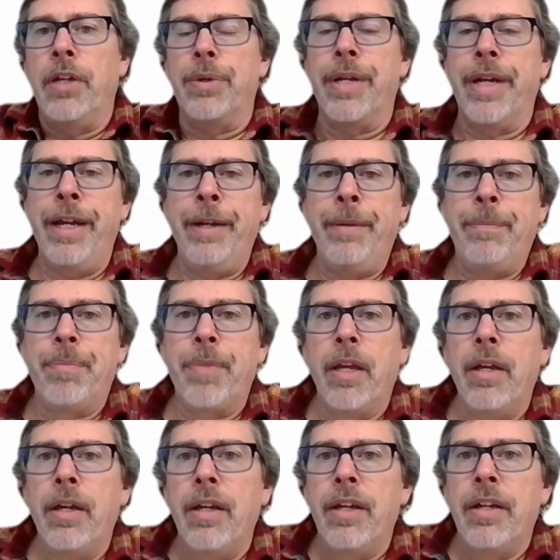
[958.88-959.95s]
Okay,
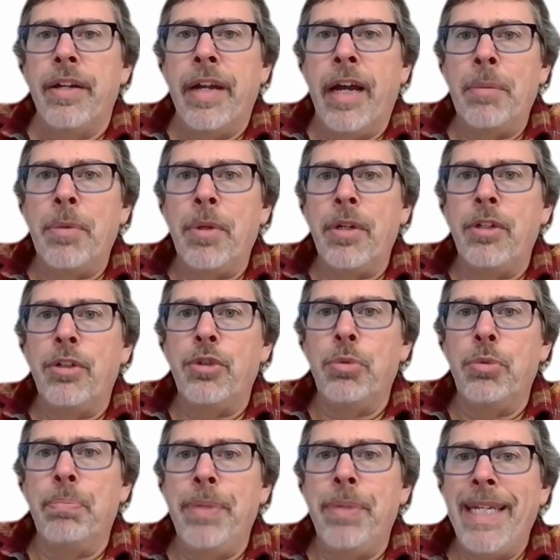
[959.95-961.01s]
now I'm going to
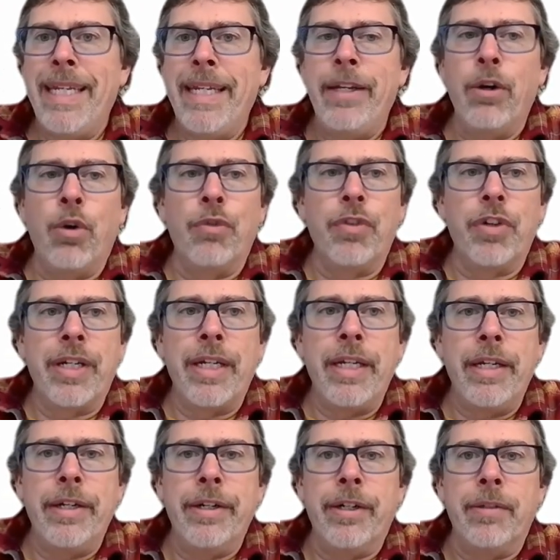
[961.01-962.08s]
do B over
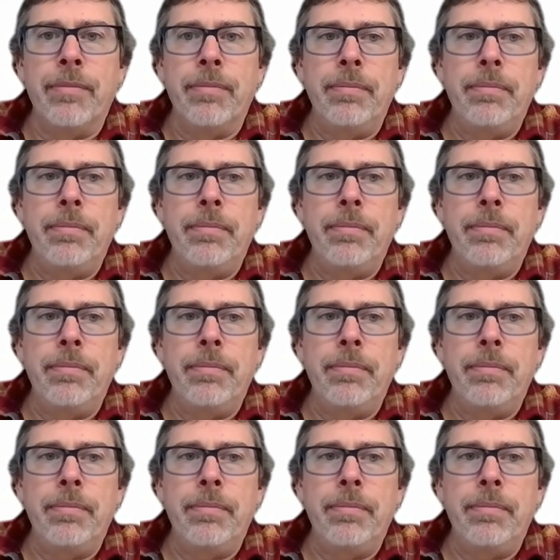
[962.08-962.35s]
here.